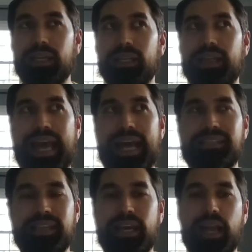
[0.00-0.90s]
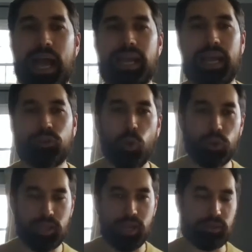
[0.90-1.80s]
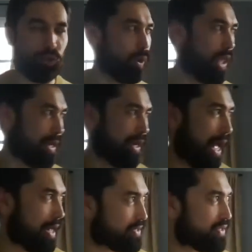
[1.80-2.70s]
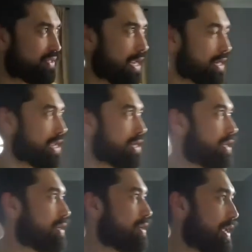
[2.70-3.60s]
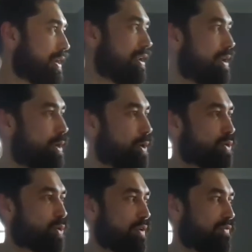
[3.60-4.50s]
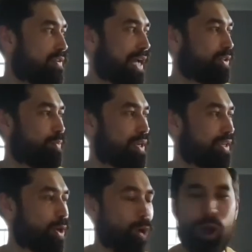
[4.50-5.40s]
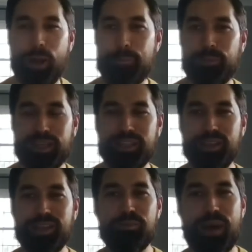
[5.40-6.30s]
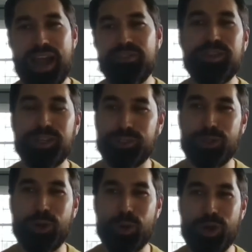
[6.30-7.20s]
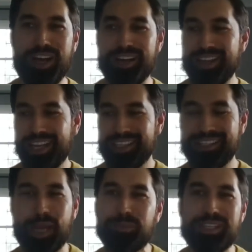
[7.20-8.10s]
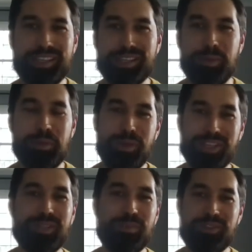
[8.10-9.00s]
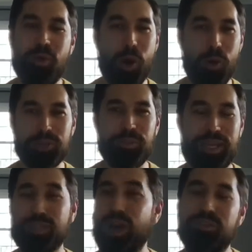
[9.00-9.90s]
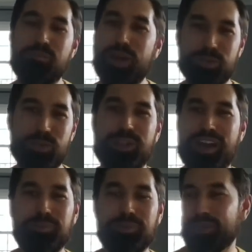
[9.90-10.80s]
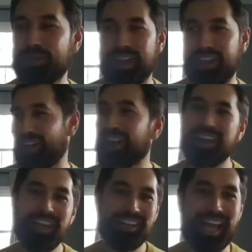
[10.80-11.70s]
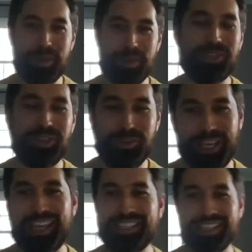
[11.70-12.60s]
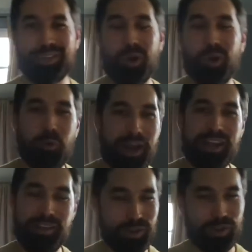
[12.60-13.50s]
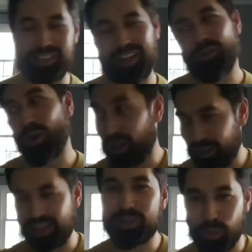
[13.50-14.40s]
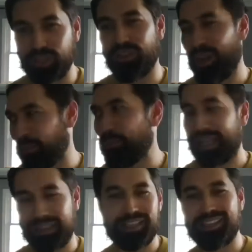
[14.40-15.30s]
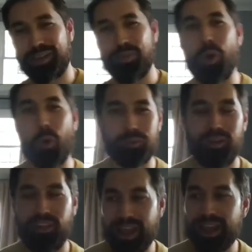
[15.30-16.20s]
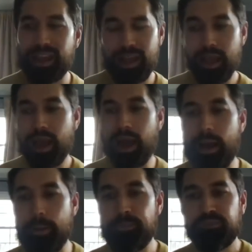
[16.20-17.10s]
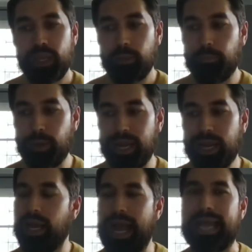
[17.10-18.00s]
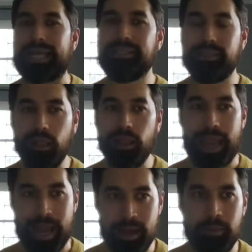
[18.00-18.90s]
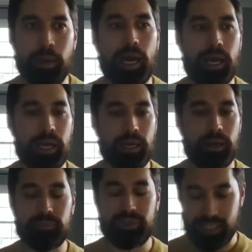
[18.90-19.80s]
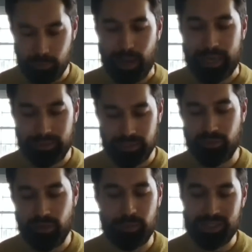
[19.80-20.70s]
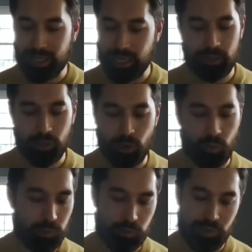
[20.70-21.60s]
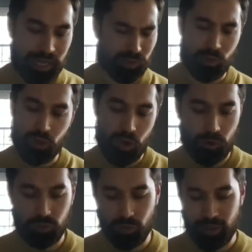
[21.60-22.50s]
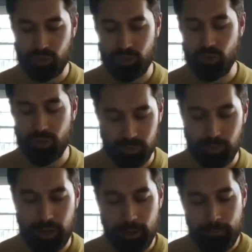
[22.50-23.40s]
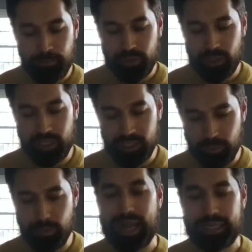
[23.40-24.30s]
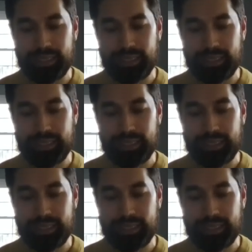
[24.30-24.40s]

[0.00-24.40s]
That said, I totally understand and sort of not to be, in my field, skepticism and pessimism always pays off much more than optimism. Like 90% of cases, you're right if you had said, well, things will develop badly. It's going to be a horrible thing. But I still am, despite these developments, and again, not to sort of go too much in the weeds, but despite